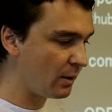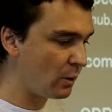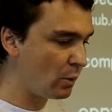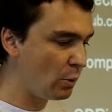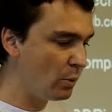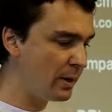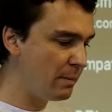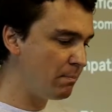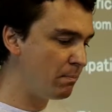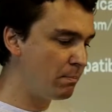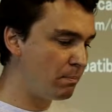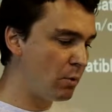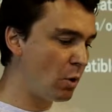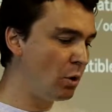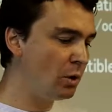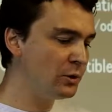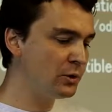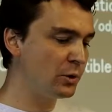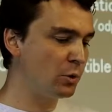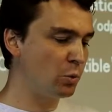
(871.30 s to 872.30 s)
We're
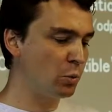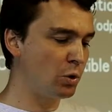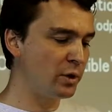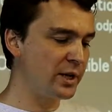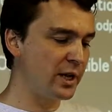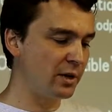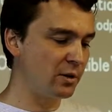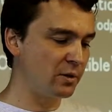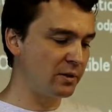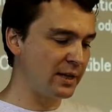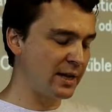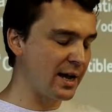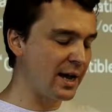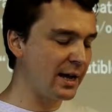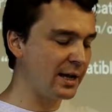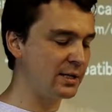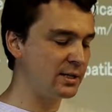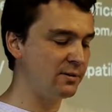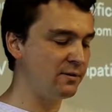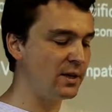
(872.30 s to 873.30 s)
also working on the
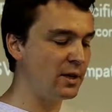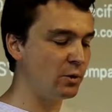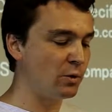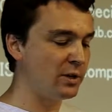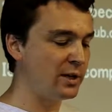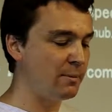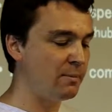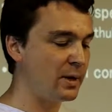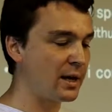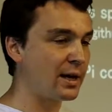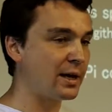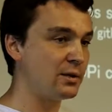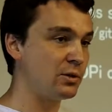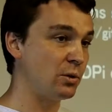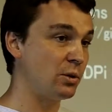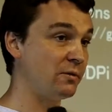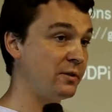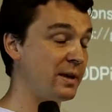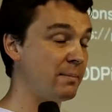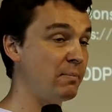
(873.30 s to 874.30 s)
ISV ODPi
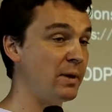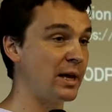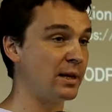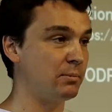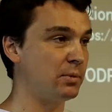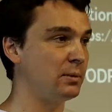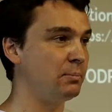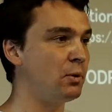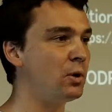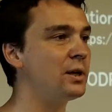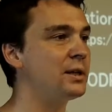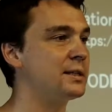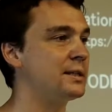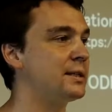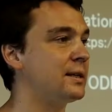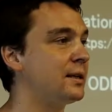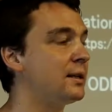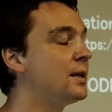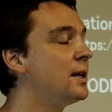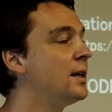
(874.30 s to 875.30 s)
sort of compatible
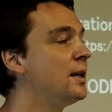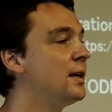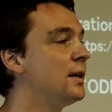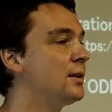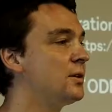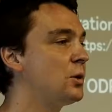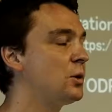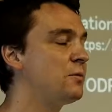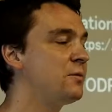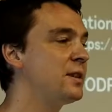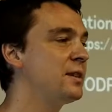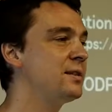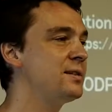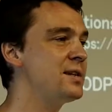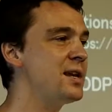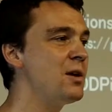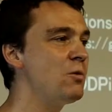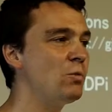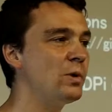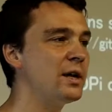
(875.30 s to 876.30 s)
policy, sort of in the
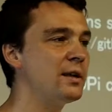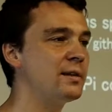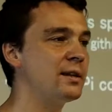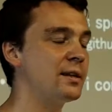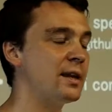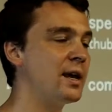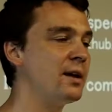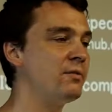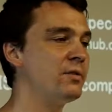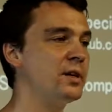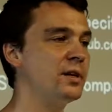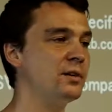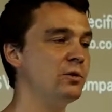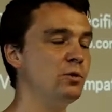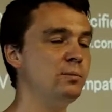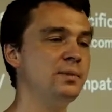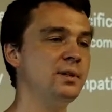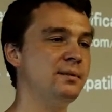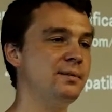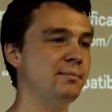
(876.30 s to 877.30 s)
same way that every
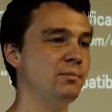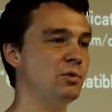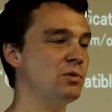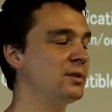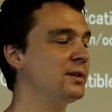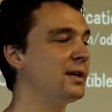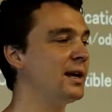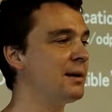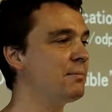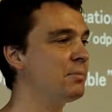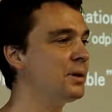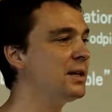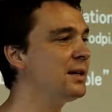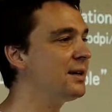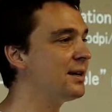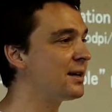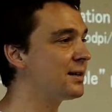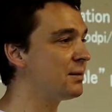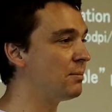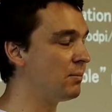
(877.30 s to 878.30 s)
Hadoop distribution company
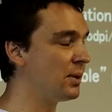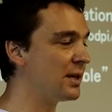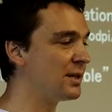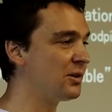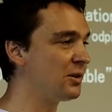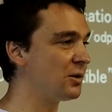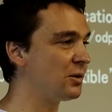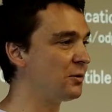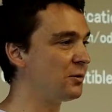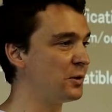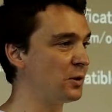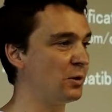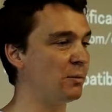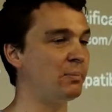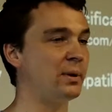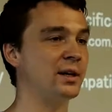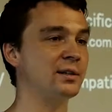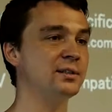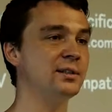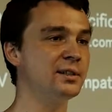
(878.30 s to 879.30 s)
has a bunch of
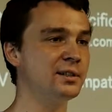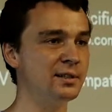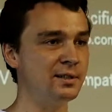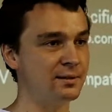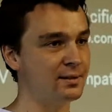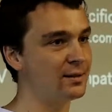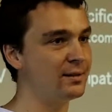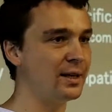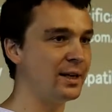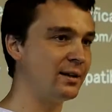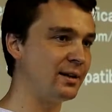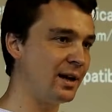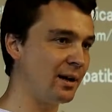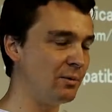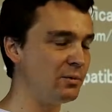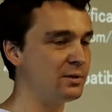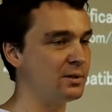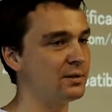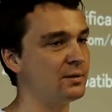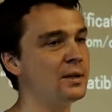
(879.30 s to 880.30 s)
partners that they
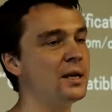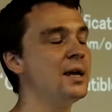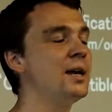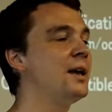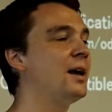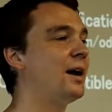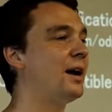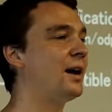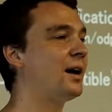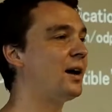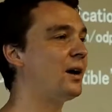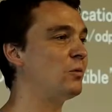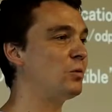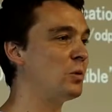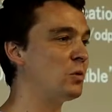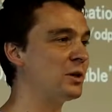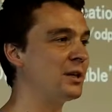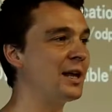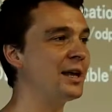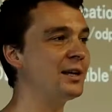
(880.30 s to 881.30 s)
announce. We
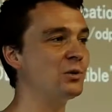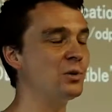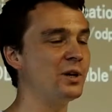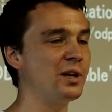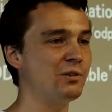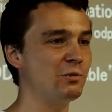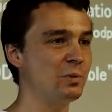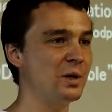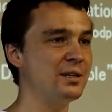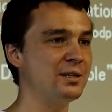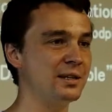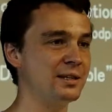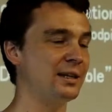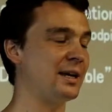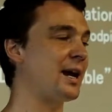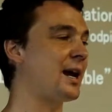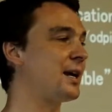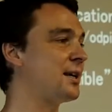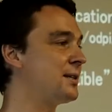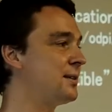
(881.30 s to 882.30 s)
would like to have basically
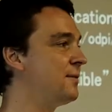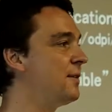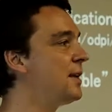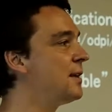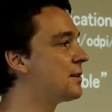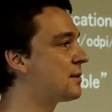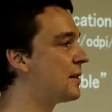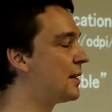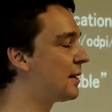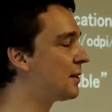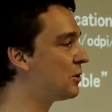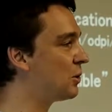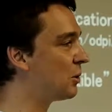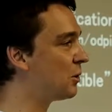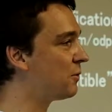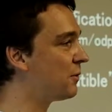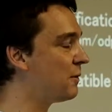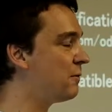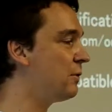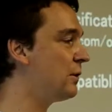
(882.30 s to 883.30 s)
ISVs that are sort
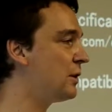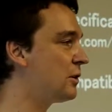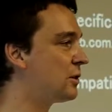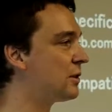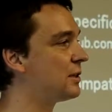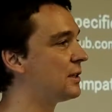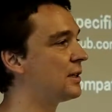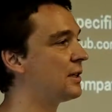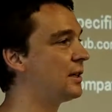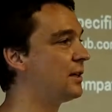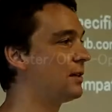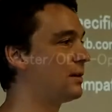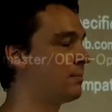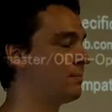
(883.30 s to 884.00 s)
of officially